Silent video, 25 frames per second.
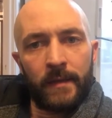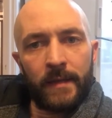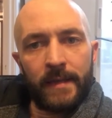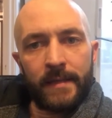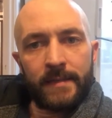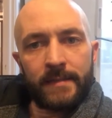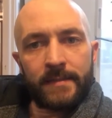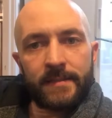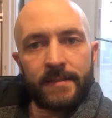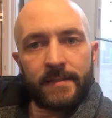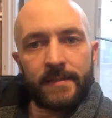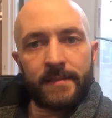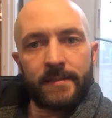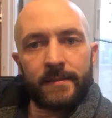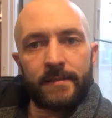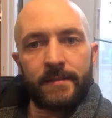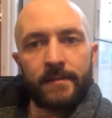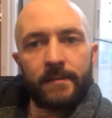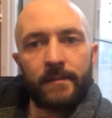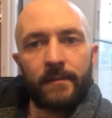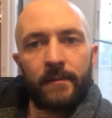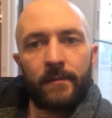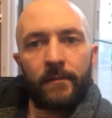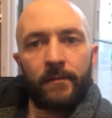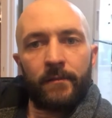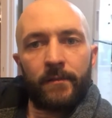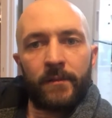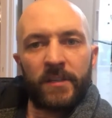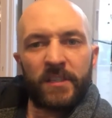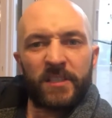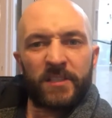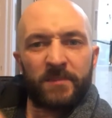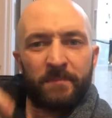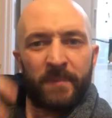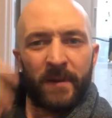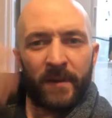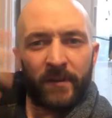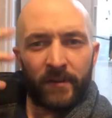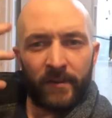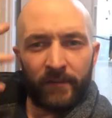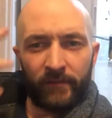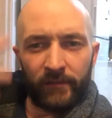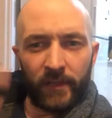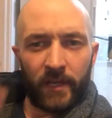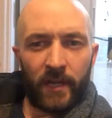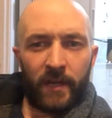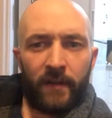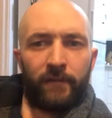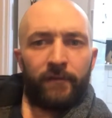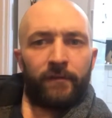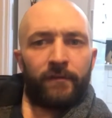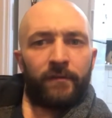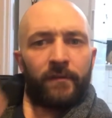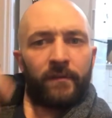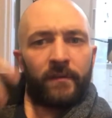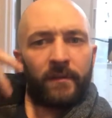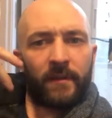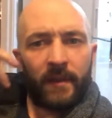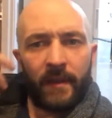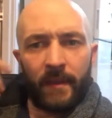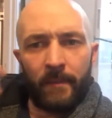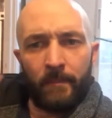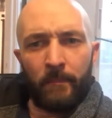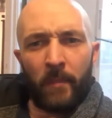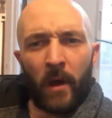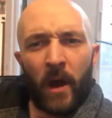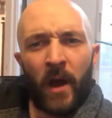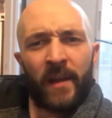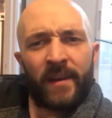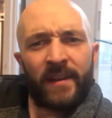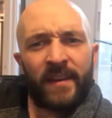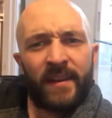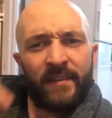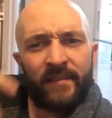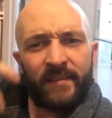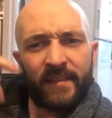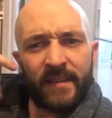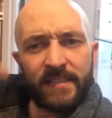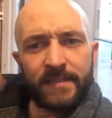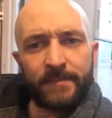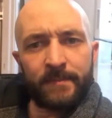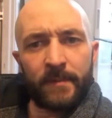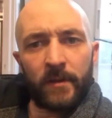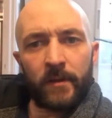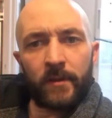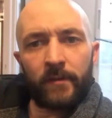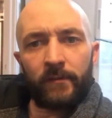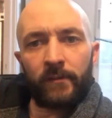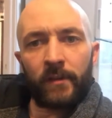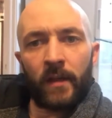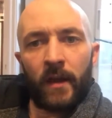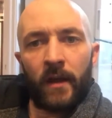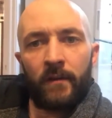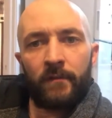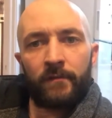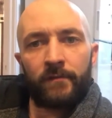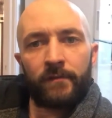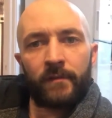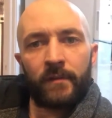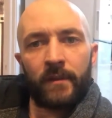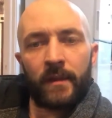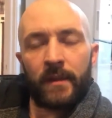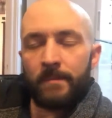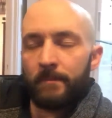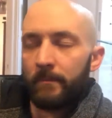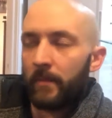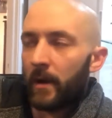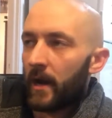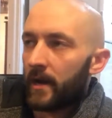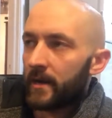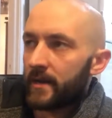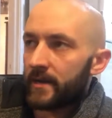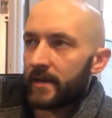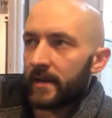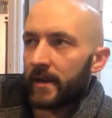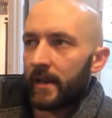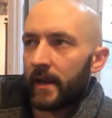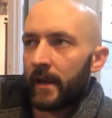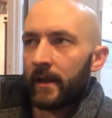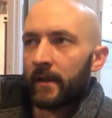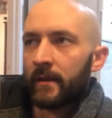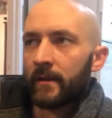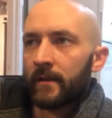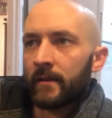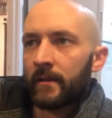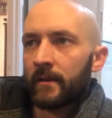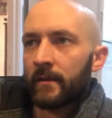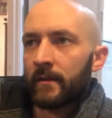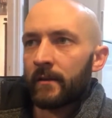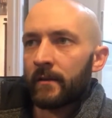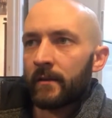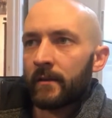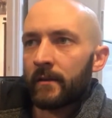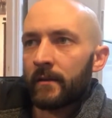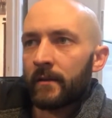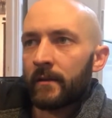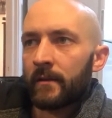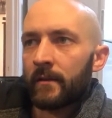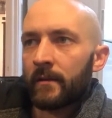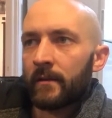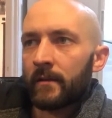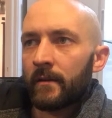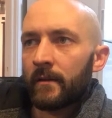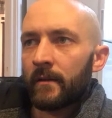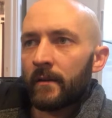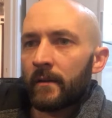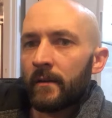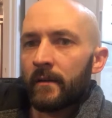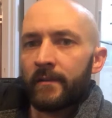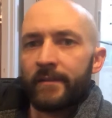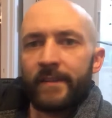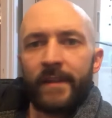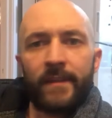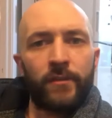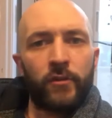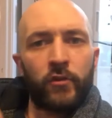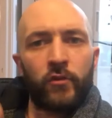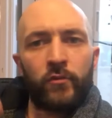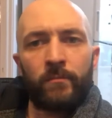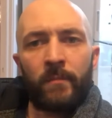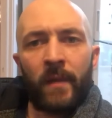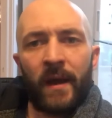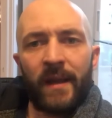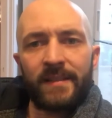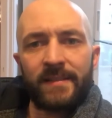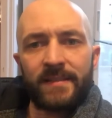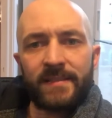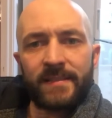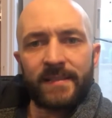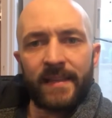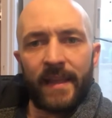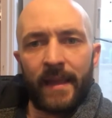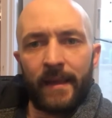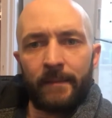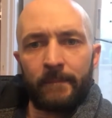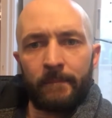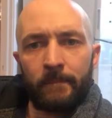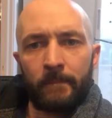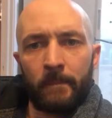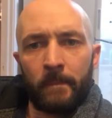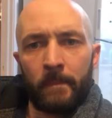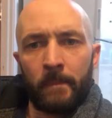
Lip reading: It's the spirit of love, embodying that spirit of love, embodying that new mindset.